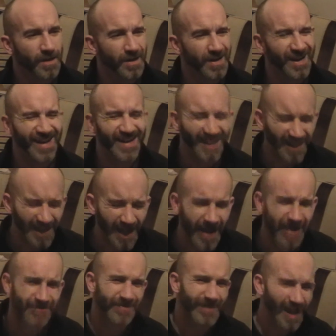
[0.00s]

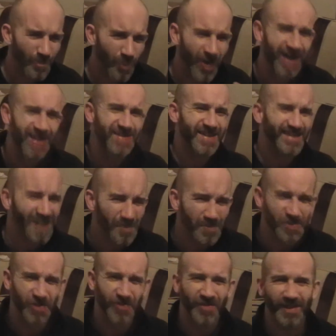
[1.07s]
I went into this
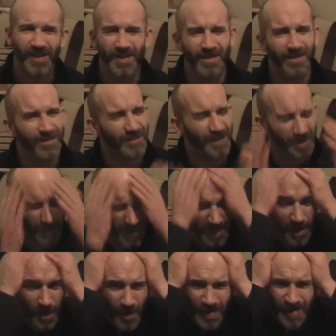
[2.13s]
episode thinking, oh, here we
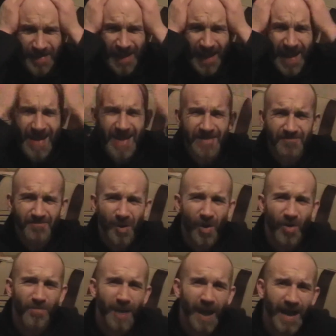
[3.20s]
go again,
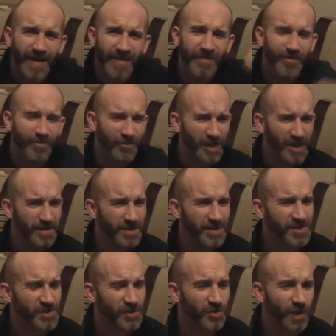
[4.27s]
more Martin Freeman
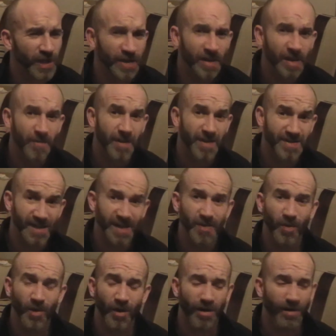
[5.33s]
sulking. But I'll tell you
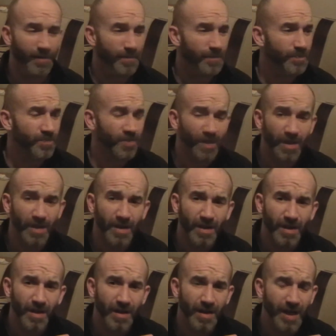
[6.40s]
what,
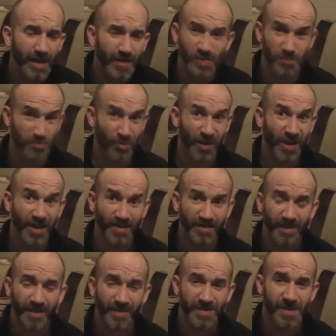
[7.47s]
he was
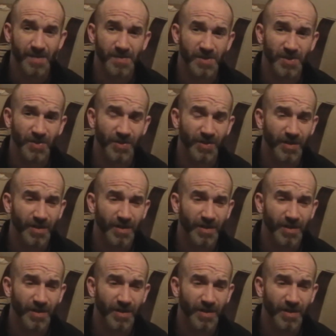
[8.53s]
brilliant in this episode.